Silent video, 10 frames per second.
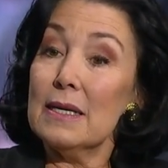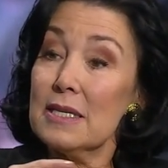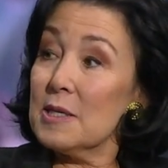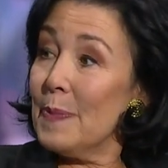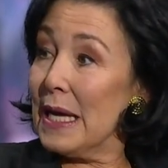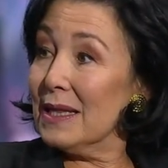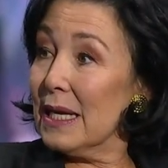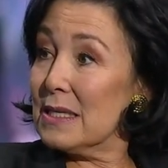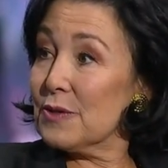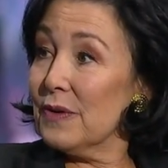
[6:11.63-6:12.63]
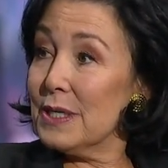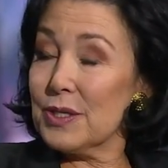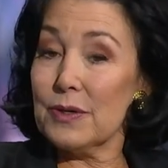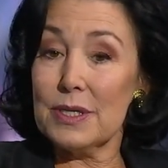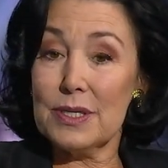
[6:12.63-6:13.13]
spend less
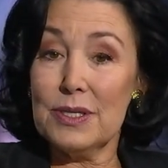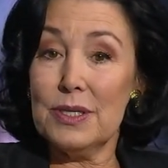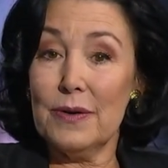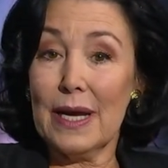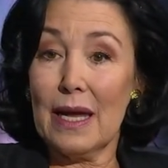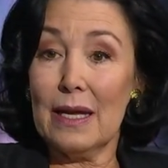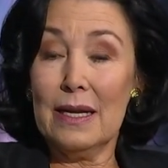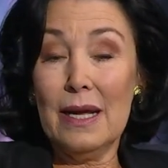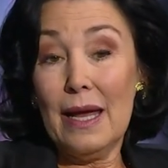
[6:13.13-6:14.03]
resources doing it.